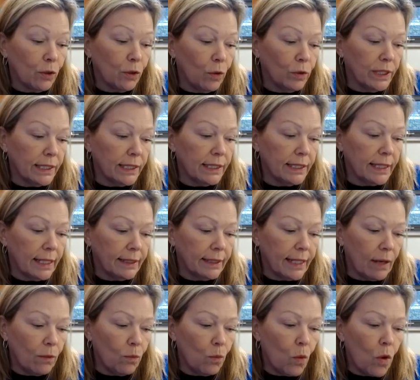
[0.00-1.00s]
told us that
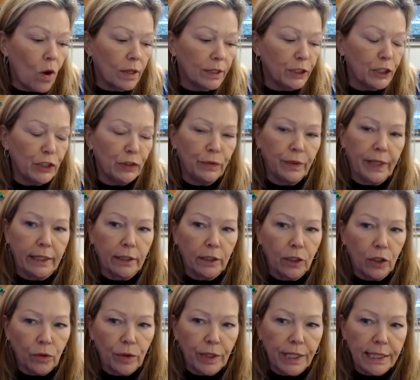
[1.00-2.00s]
they want to
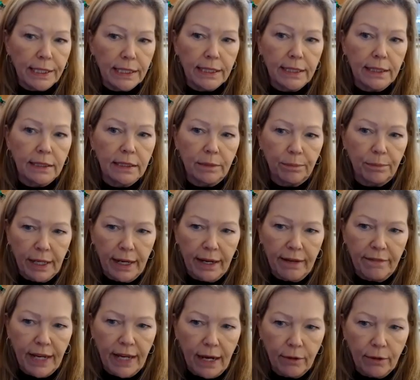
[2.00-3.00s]
increase the supply
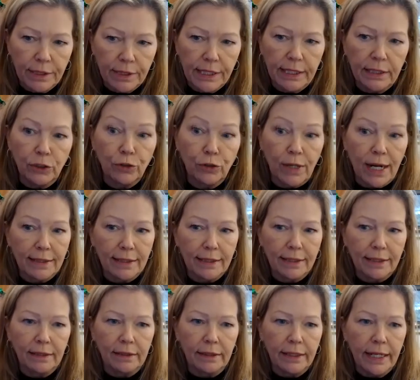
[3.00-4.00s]
of housing
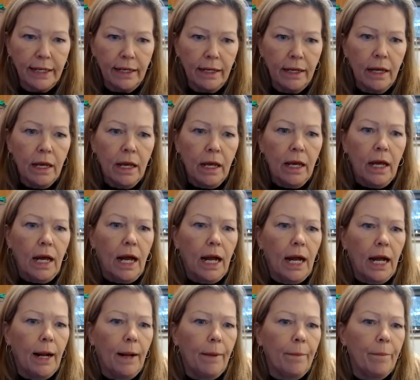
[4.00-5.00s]
drastically.
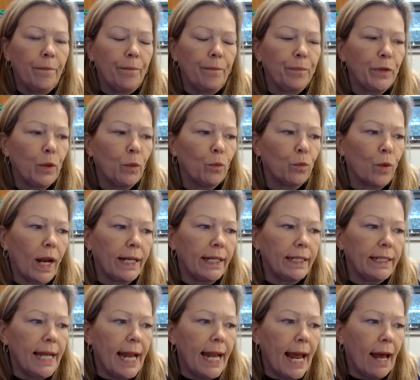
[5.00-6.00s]

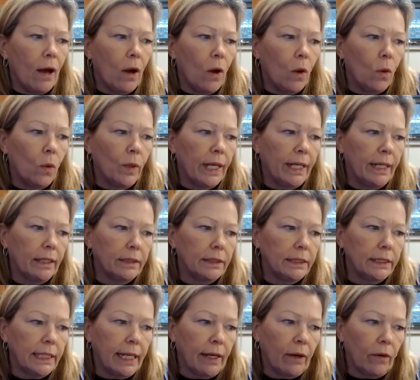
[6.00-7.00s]
Right now in
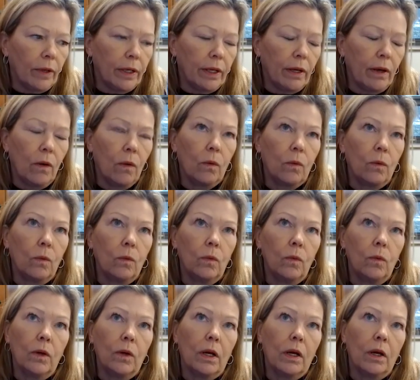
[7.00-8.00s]
Ontario,
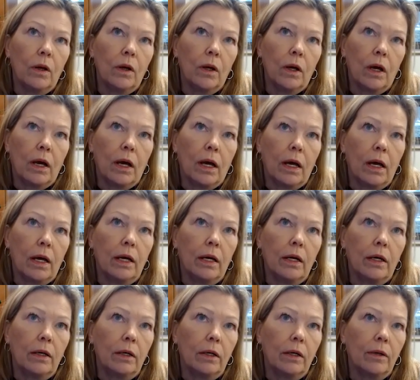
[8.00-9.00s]

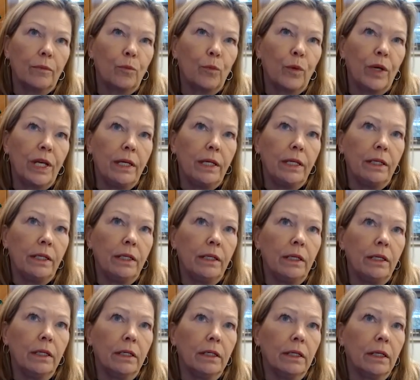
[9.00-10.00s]

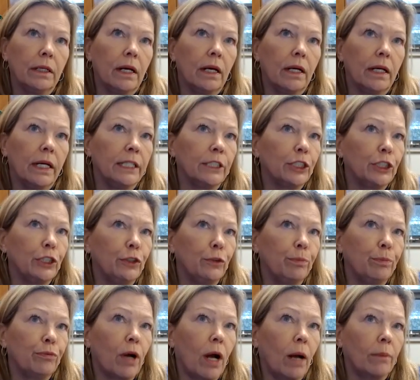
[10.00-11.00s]
we
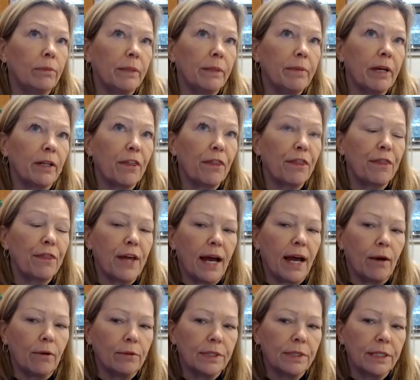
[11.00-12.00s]
issue probably about
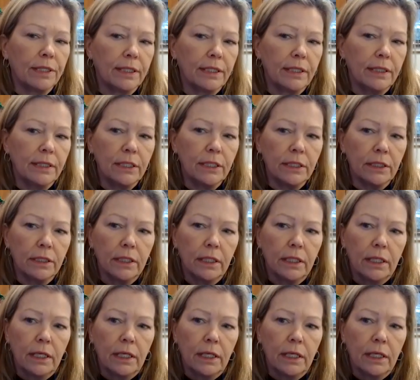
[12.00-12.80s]
1,000